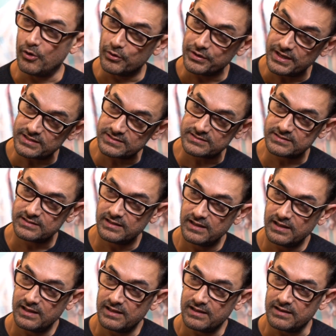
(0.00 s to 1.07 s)
Oh, yes.
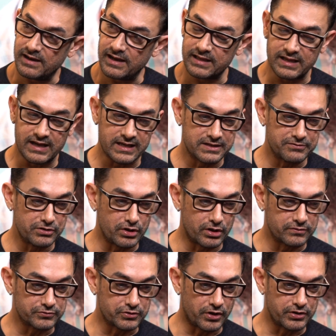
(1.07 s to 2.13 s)
I give a lot
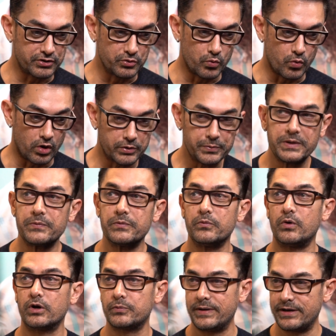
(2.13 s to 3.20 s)
of thought to
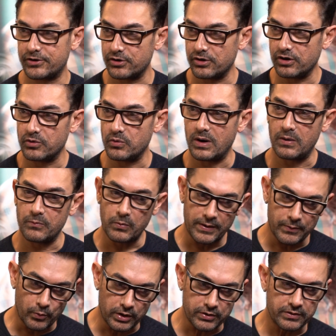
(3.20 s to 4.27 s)
what went wrong,
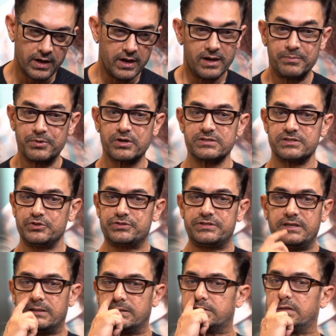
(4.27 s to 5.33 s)
what because you
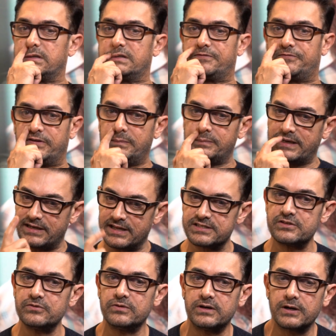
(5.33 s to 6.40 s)
see a film that
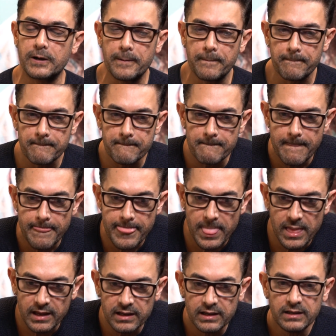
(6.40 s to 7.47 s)
doesn't work
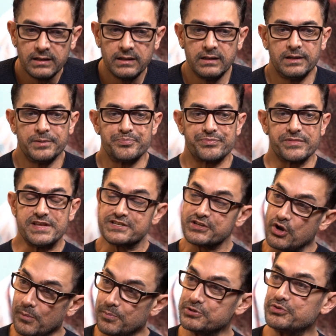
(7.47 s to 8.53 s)
is an
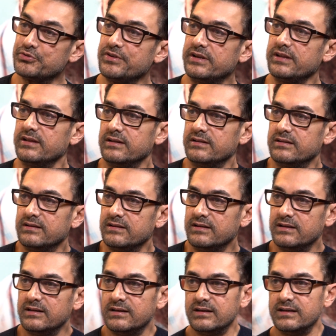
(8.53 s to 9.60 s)
opportunity.
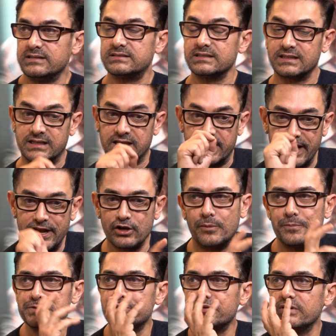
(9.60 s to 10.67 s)
It's a great
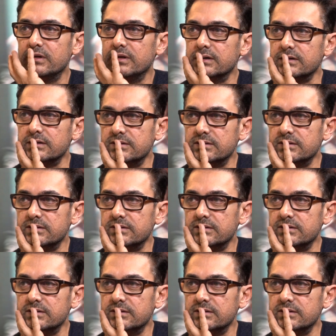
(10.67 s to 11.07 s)
opportunity to learn,